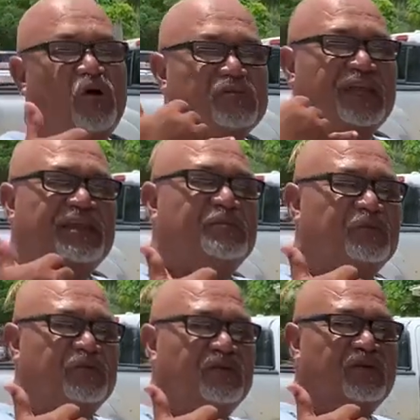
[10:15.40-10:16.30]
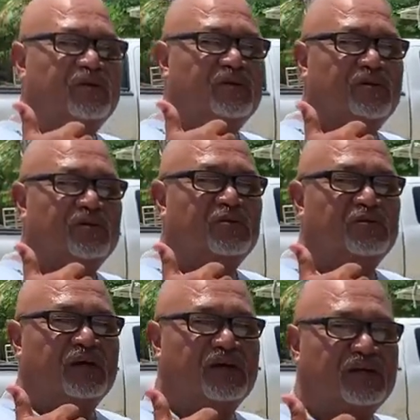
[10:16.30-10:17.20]
Oh, thank you for uh,
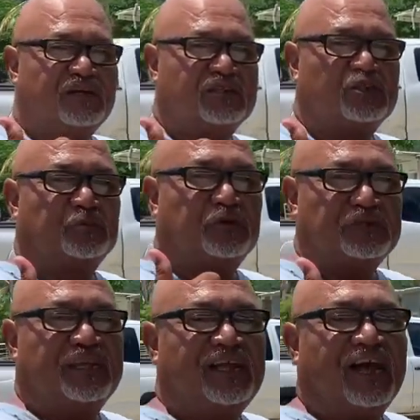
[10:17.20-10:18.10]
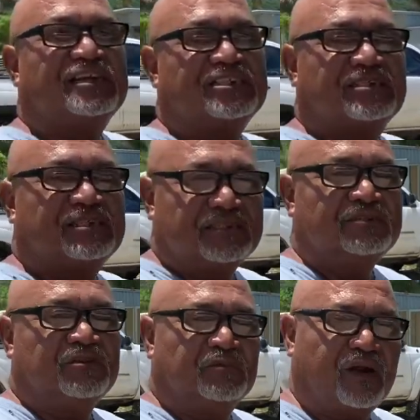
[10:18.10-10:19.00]
your uh, supporting us,
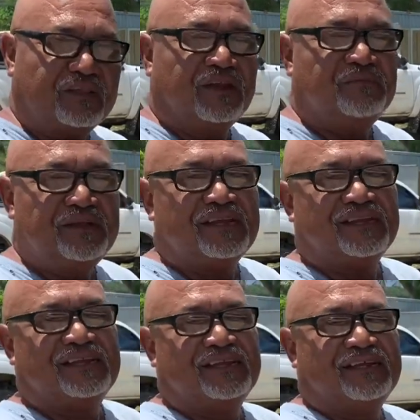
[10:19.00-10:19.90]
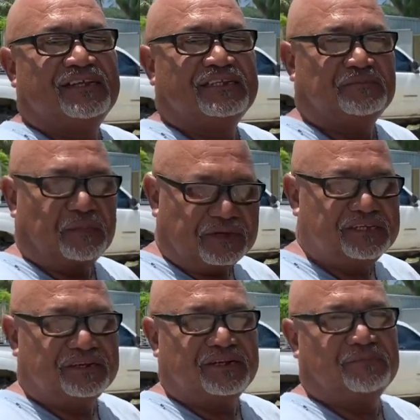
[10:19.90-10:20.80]
your brother and me si Papa
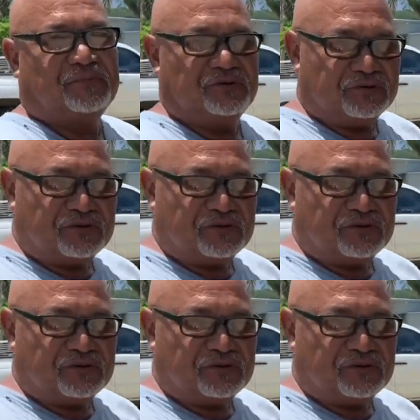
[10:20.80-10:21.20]
Jerry for your